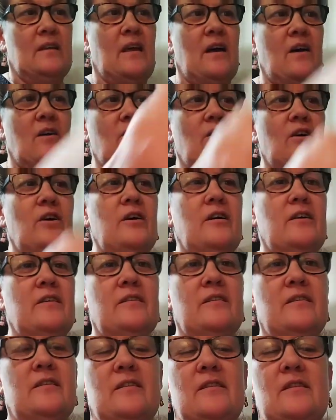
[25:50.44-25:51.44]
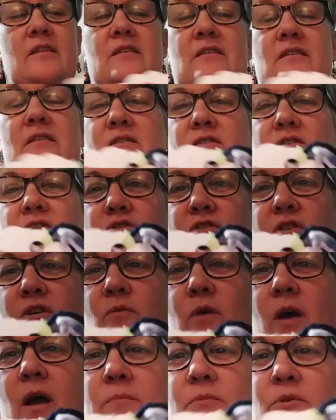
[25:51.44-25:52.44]
Now, this is
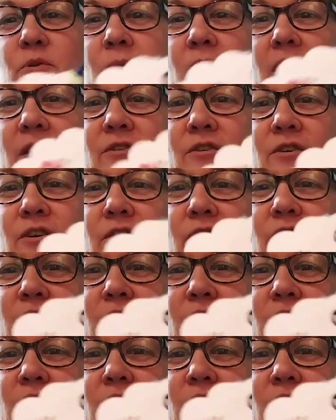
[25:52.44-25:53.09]
usually wrapped around her